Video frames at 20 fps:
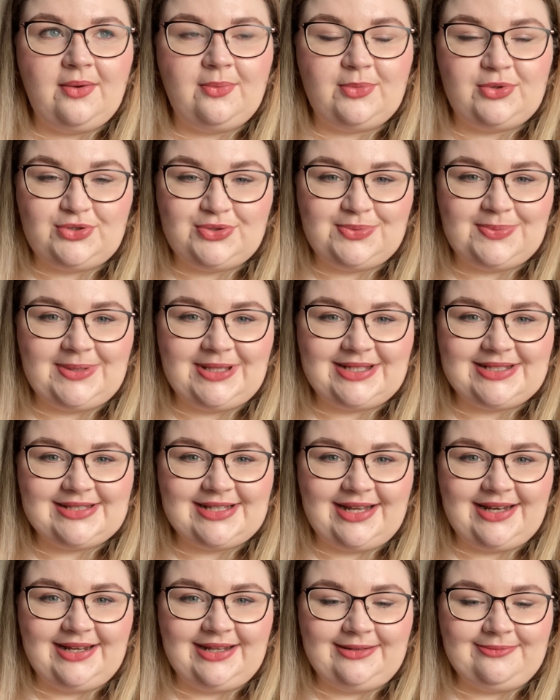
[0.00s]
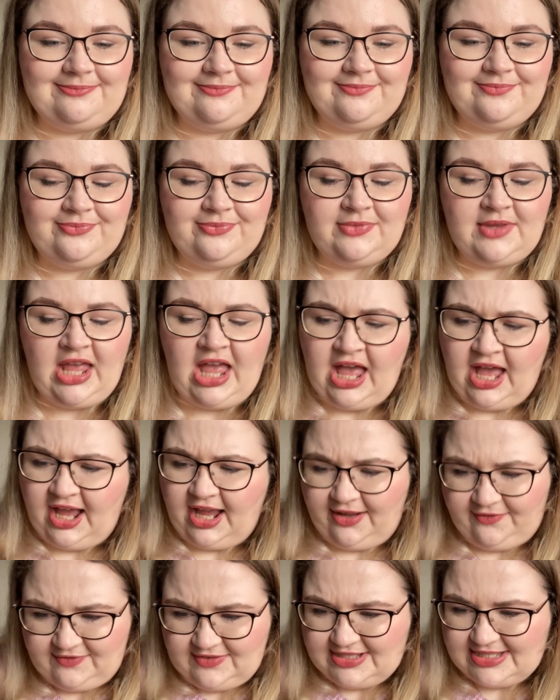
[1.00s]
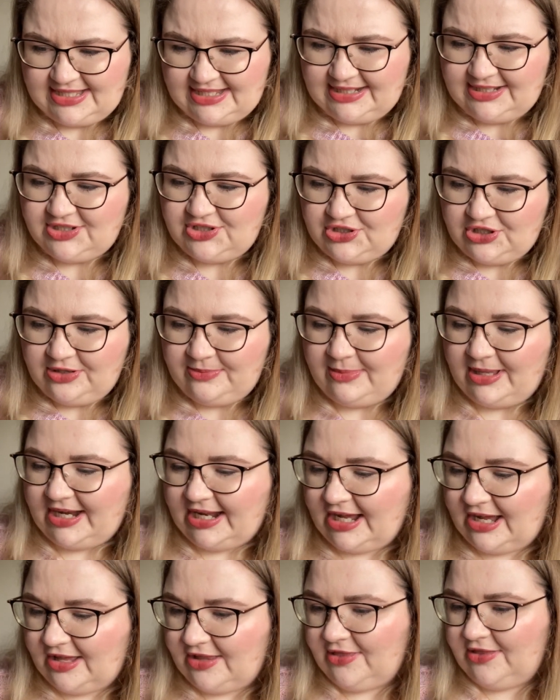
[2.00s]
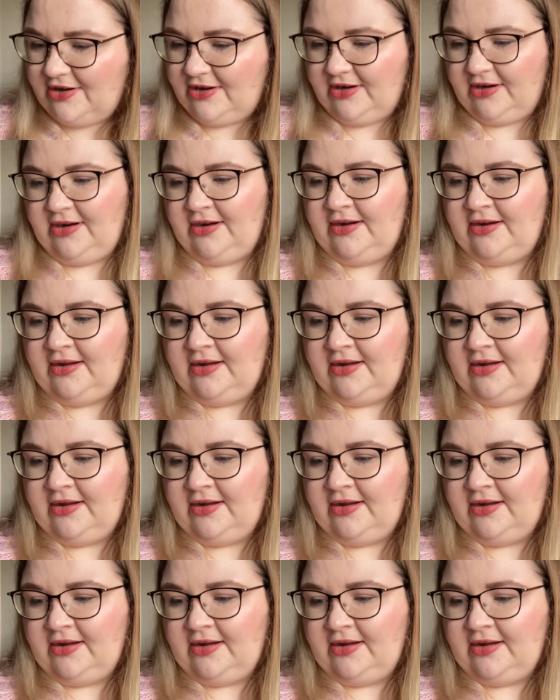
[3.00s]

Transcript: which will be exciting. I haven't seen too many other